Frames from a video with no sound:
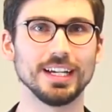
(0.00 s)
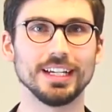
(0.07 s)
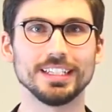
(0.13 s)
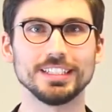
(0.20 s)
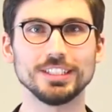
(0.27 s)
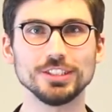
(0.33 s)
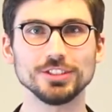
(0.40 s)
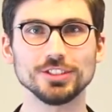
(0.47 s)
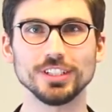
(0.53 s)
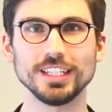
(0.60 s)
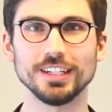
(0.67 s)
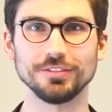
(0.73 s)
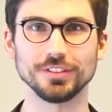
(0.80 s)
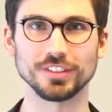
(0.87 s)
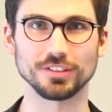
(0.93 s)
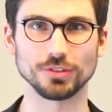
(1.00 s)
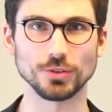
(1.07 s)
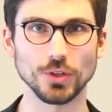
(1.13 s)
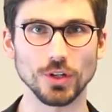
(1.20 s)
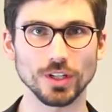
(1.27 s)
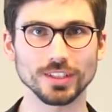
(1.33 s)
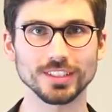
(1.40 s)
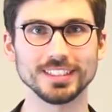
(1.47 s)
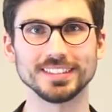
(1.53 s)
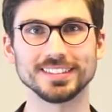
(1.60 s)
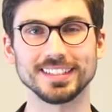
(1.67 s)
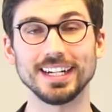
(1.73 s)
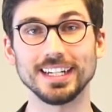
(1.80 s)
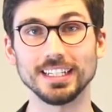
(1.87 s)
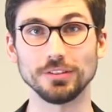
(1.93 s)
usually have a stronger
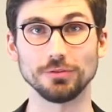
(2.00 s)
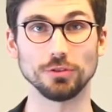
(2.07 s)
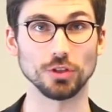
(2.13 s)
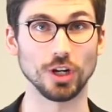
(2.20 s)
desire for